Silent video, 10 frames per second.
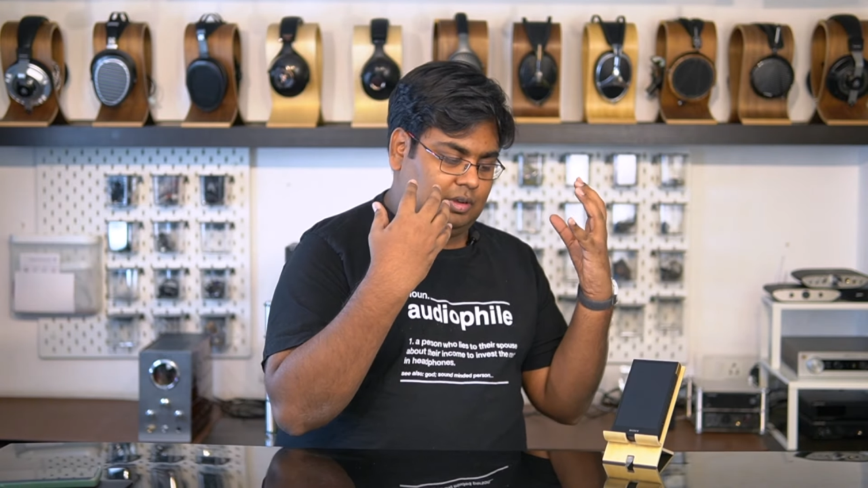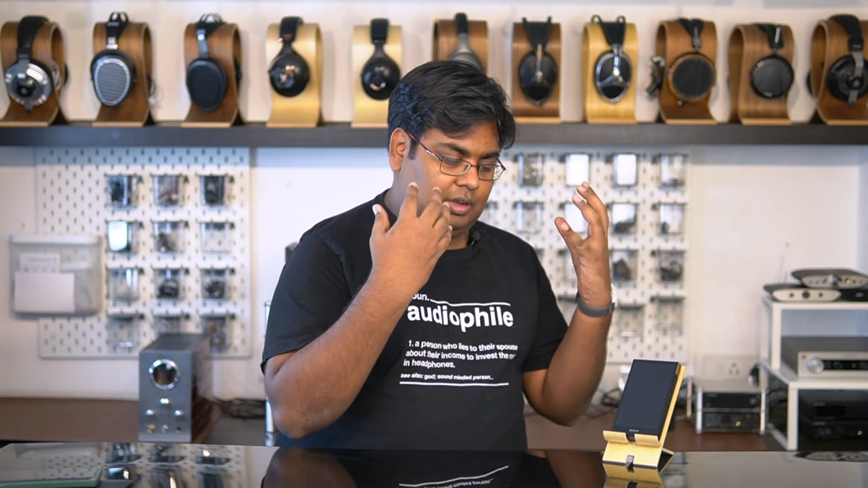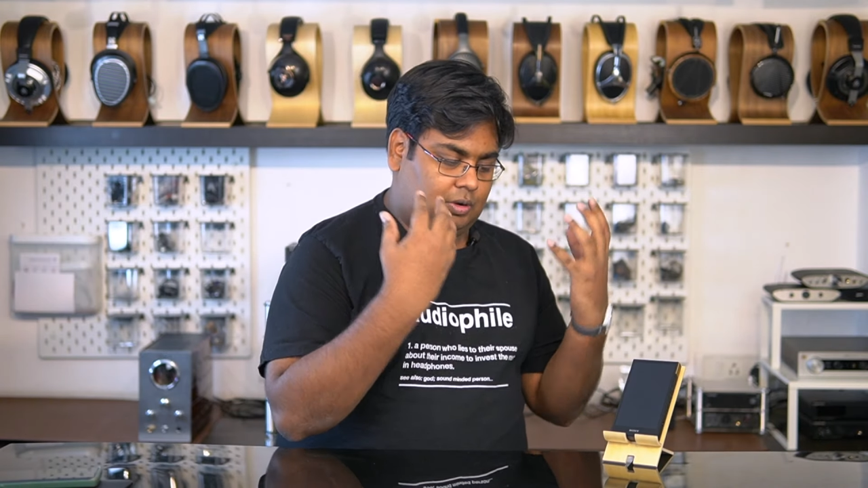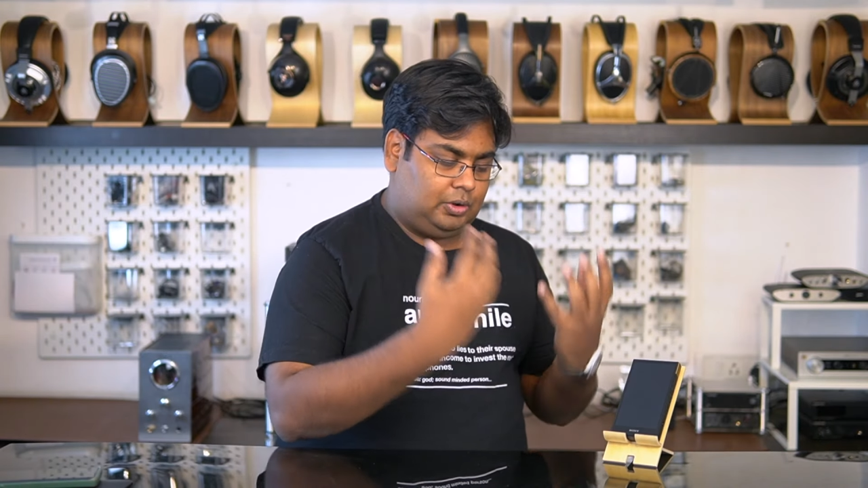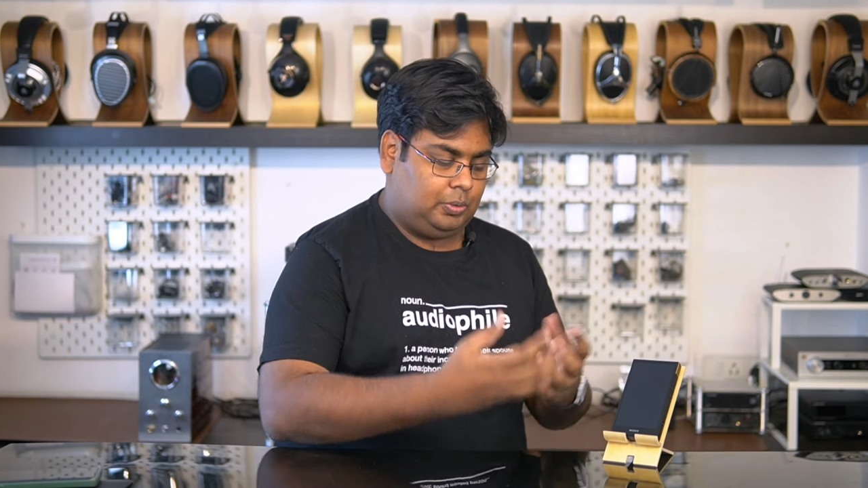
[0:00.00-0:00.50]

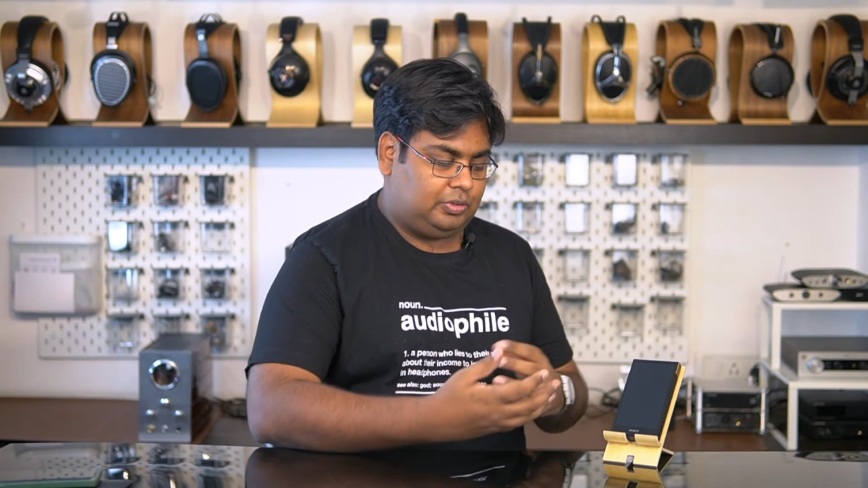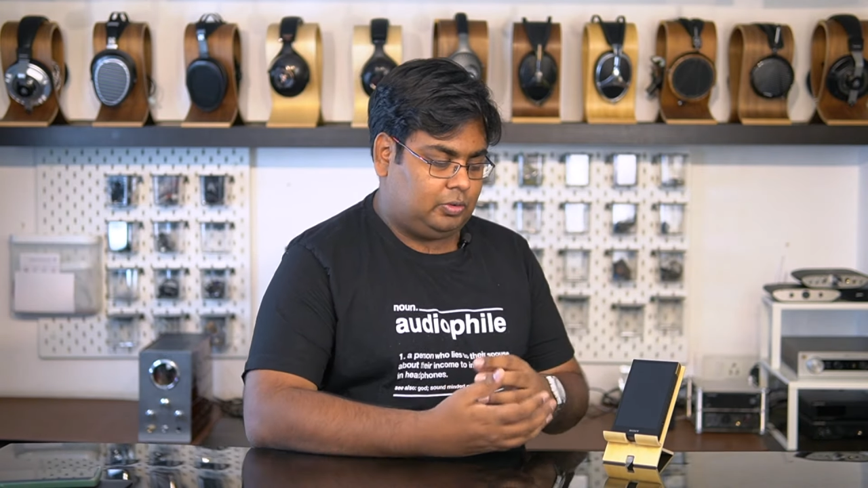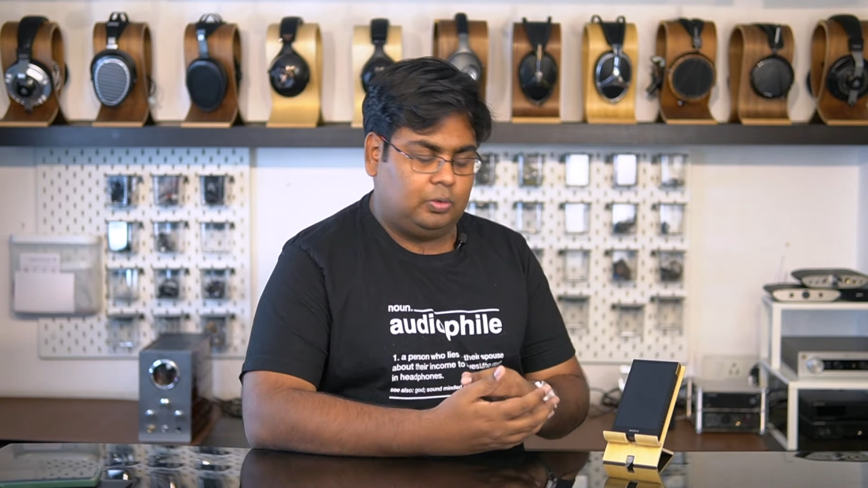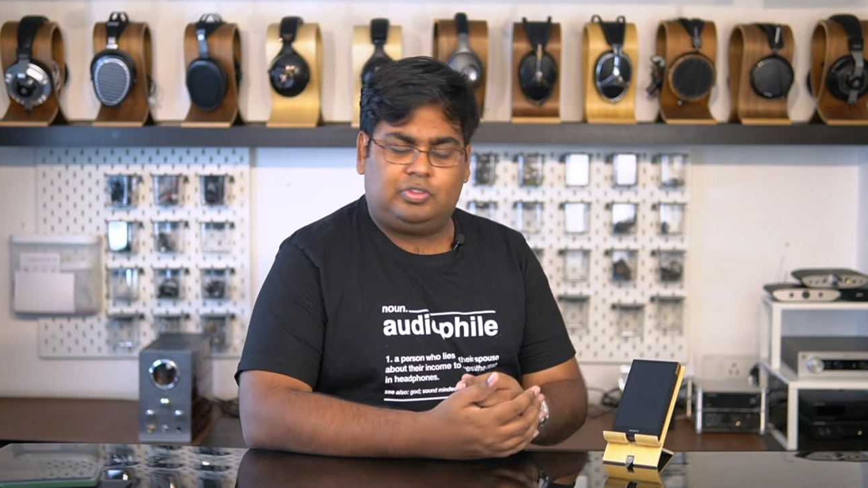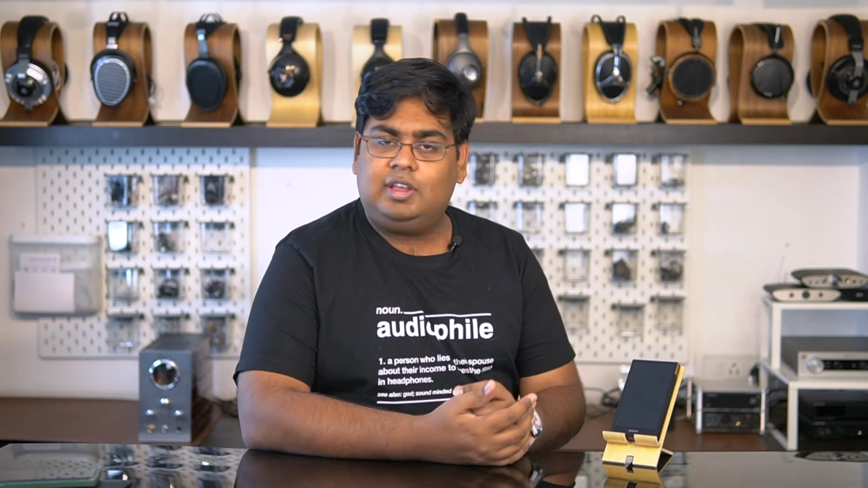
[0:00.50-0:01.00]
you know, to
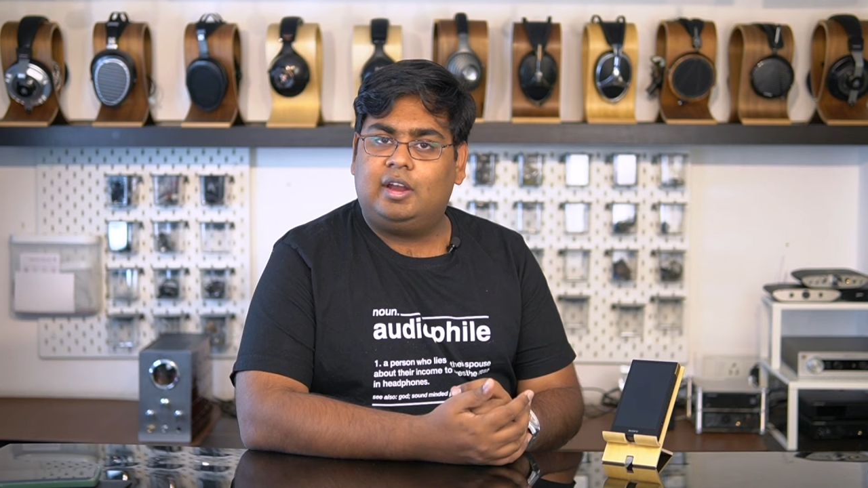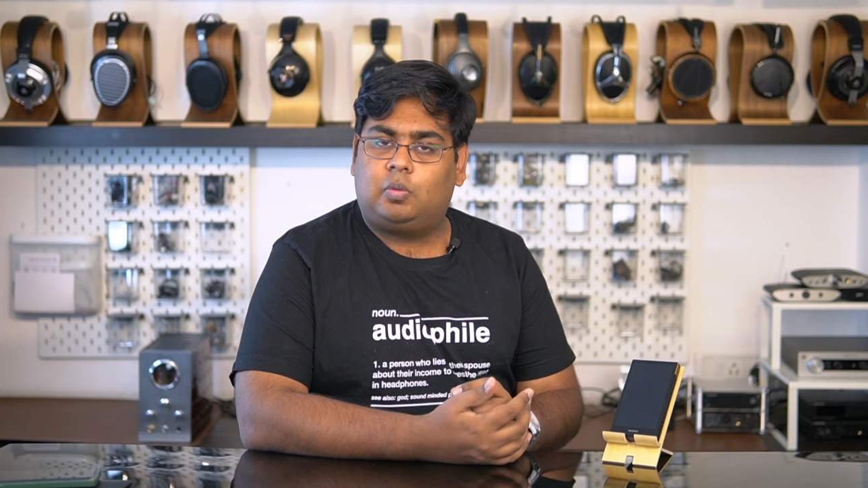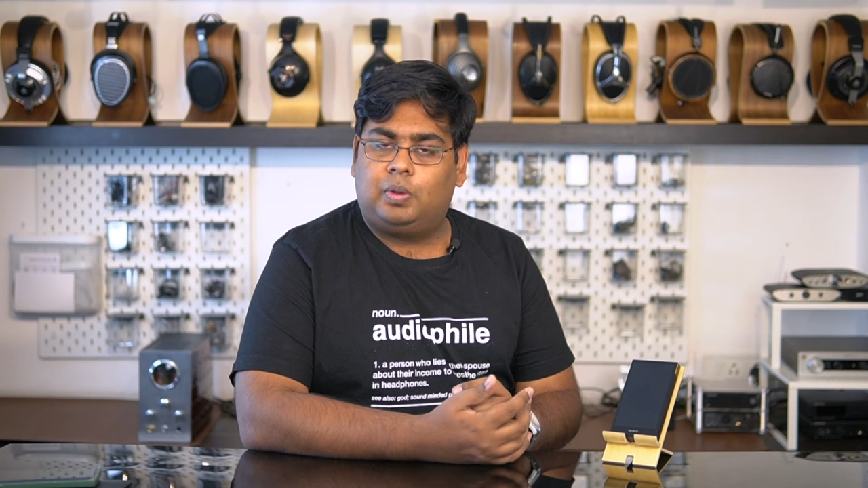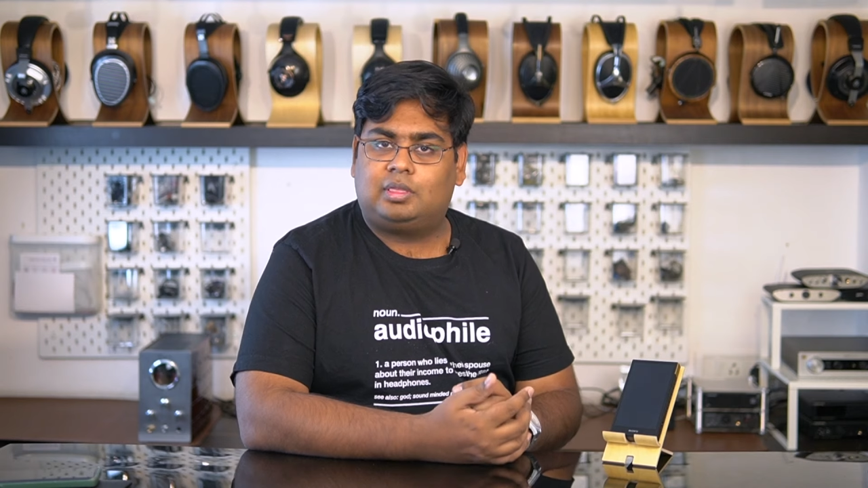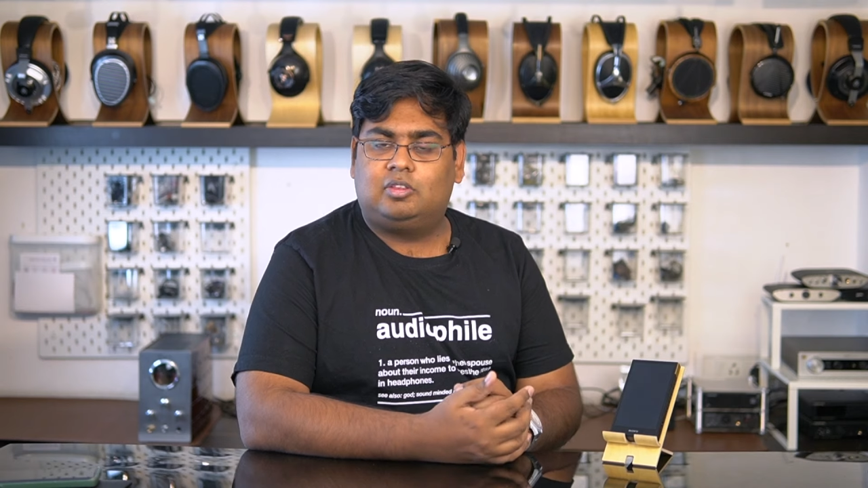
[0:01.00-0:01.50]

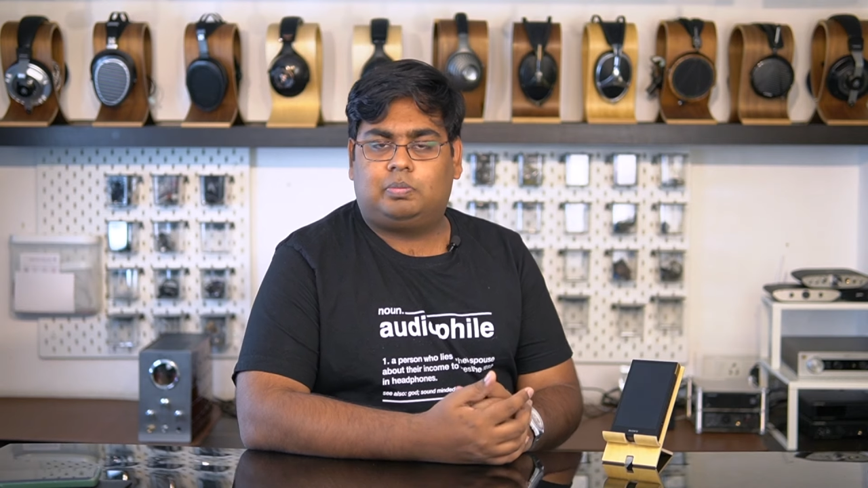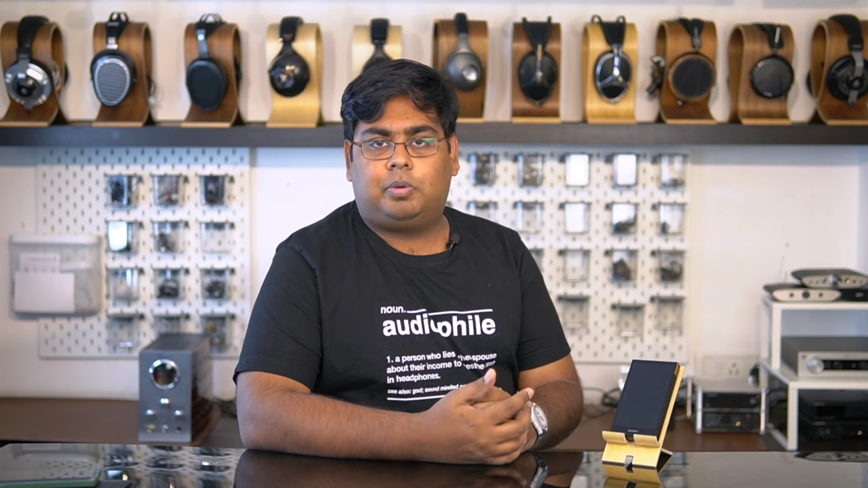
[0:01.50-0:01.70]
associate with this